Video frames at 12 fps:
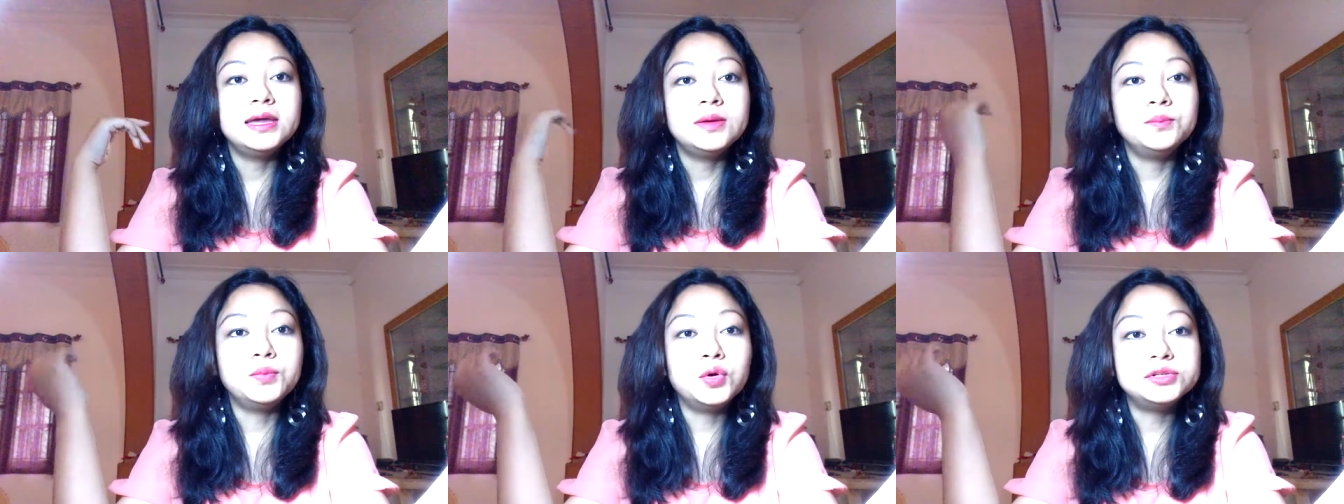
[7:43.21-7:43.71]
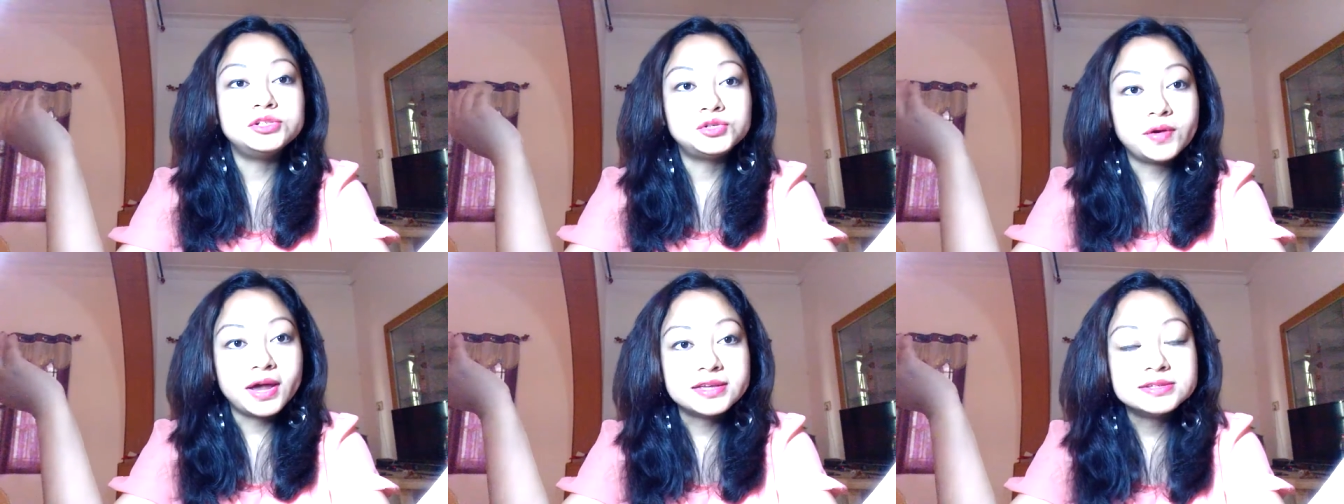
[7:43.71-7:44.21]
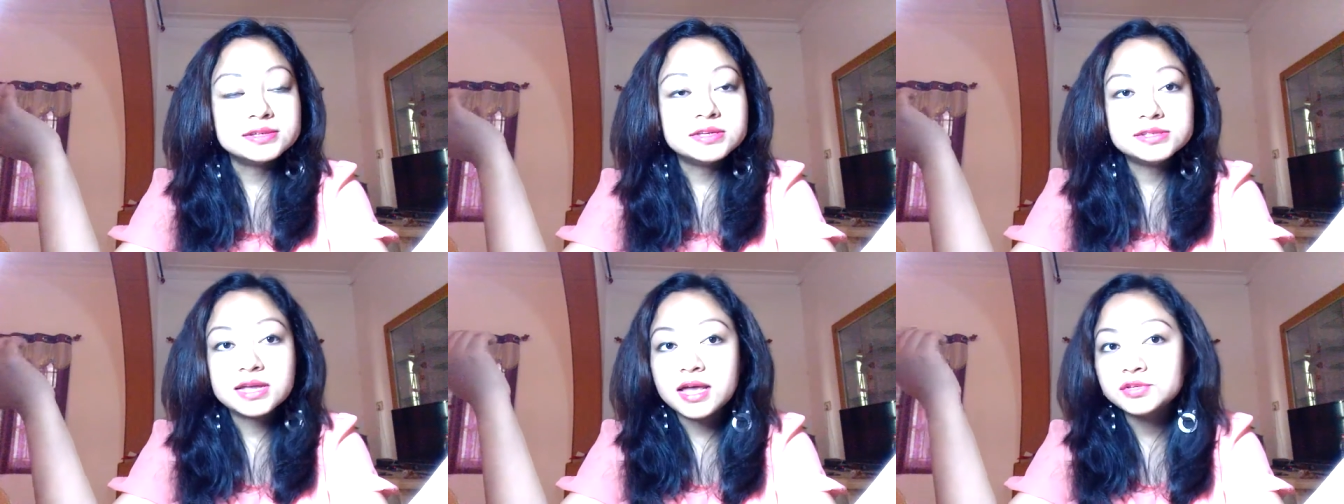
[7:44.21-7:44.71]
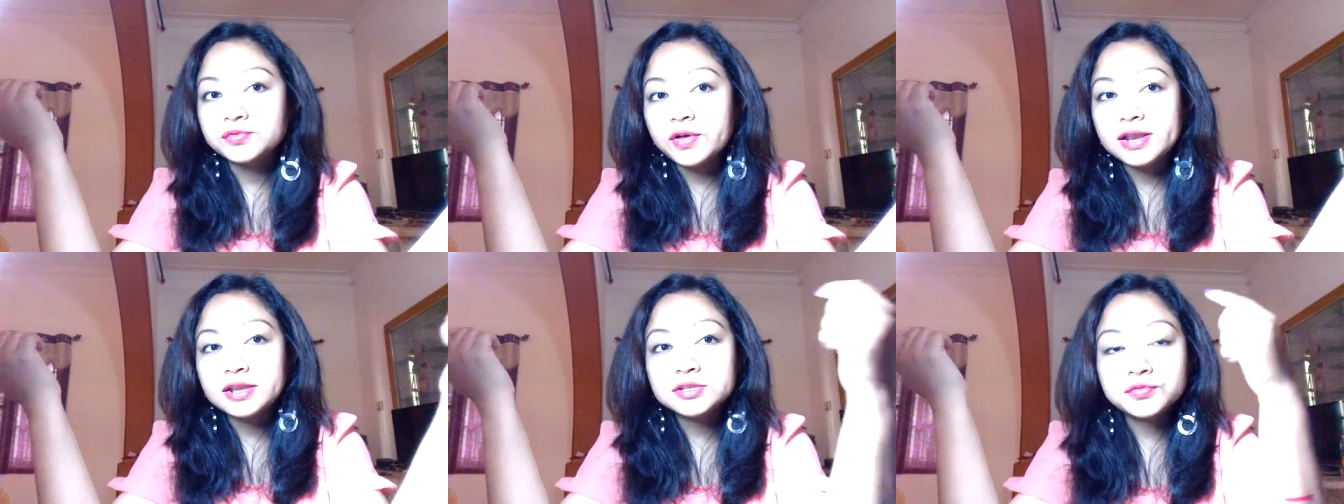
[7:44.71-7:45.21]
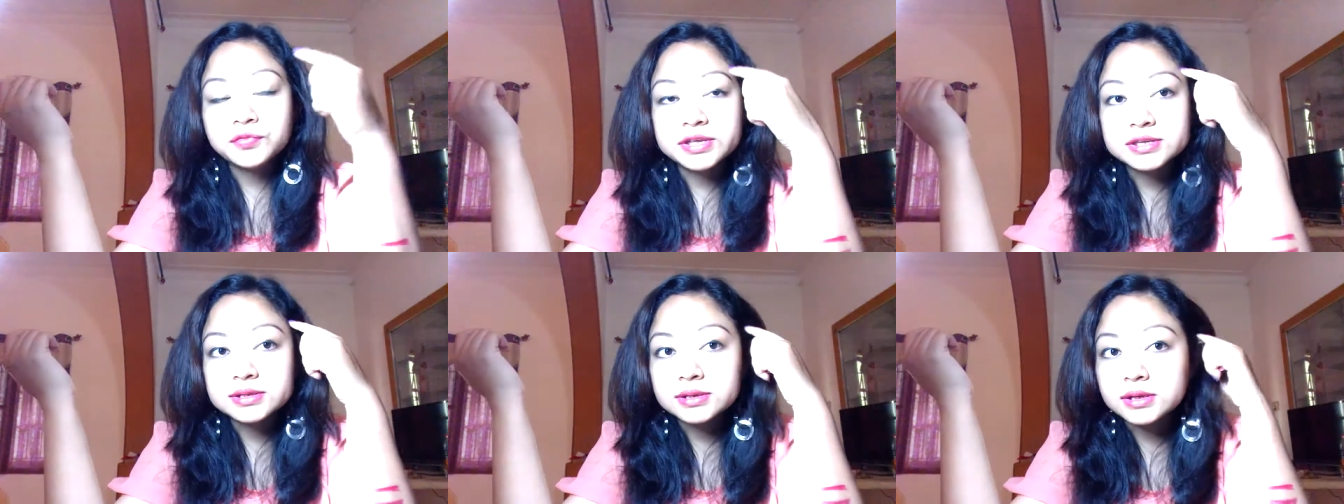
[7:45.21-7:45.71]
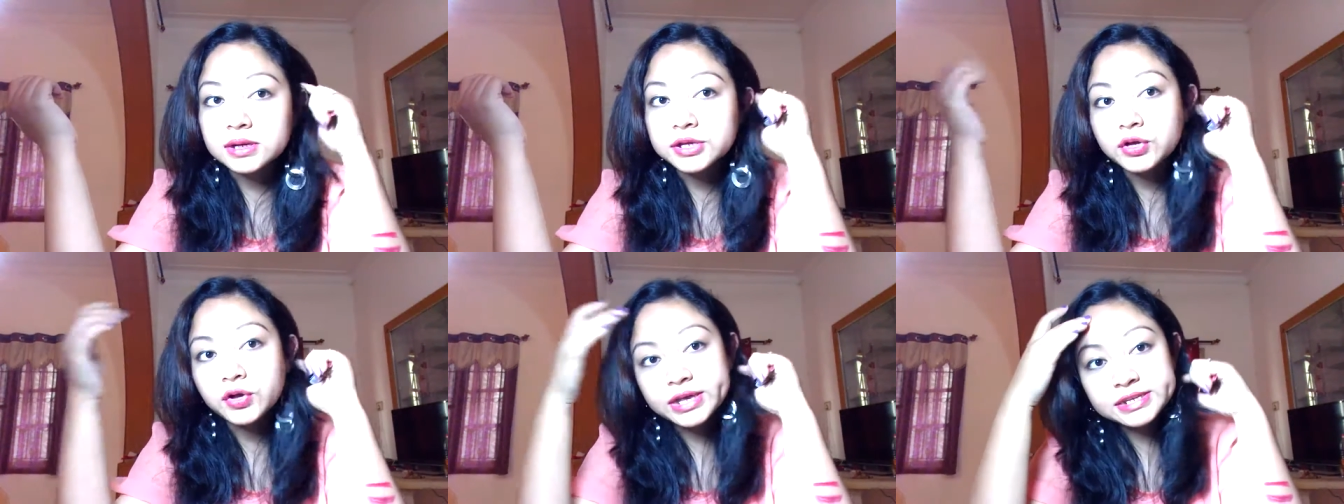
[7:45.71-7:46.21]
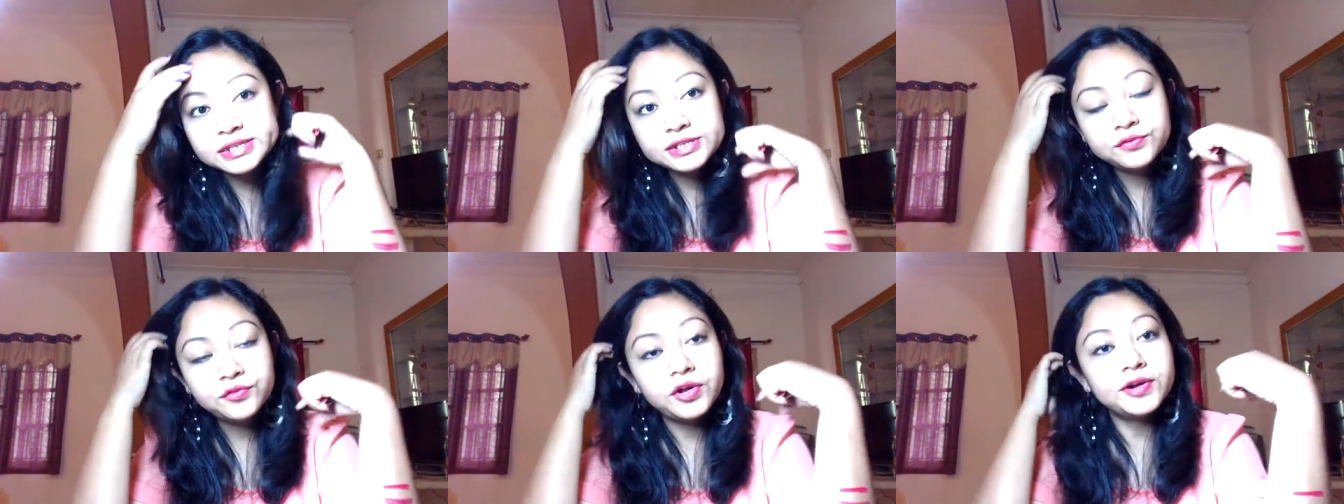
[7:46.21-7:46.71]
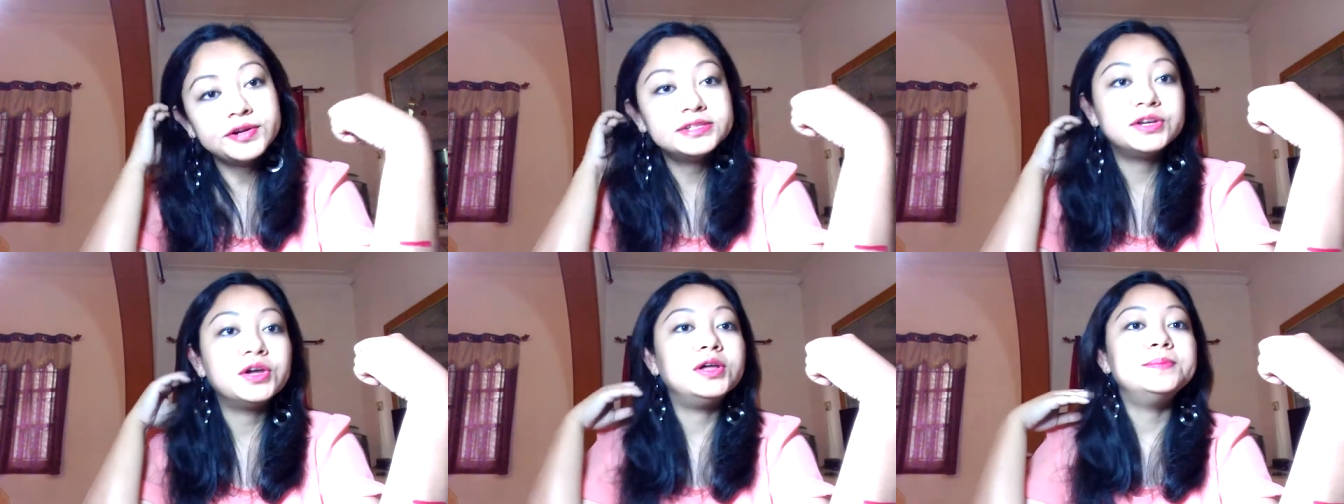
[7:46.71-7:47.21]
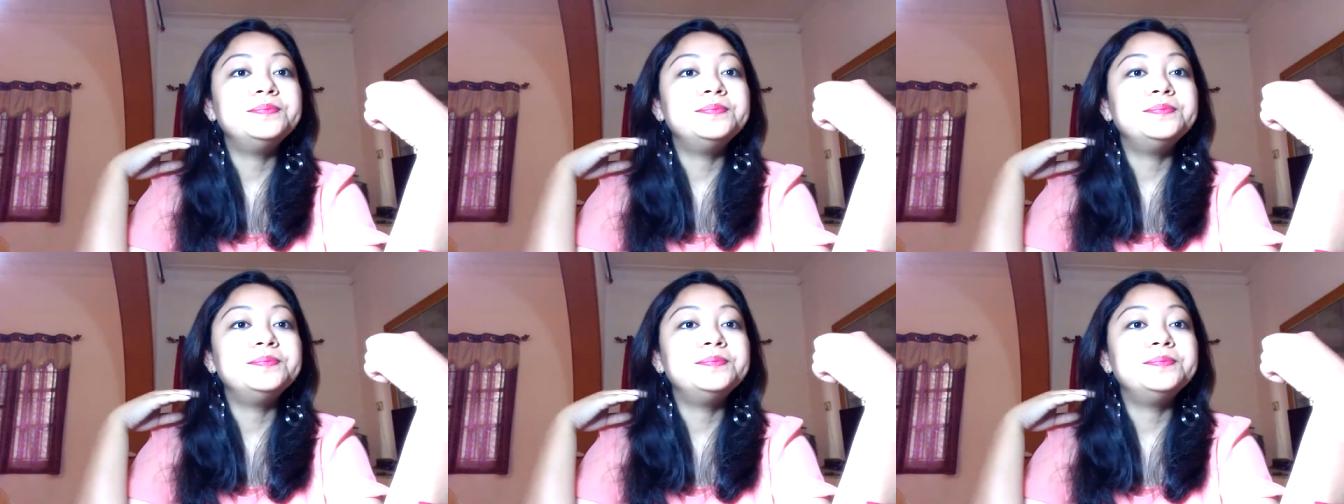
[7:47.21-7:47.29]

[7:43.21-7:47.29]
both dresses as well as with your Indian wears and all.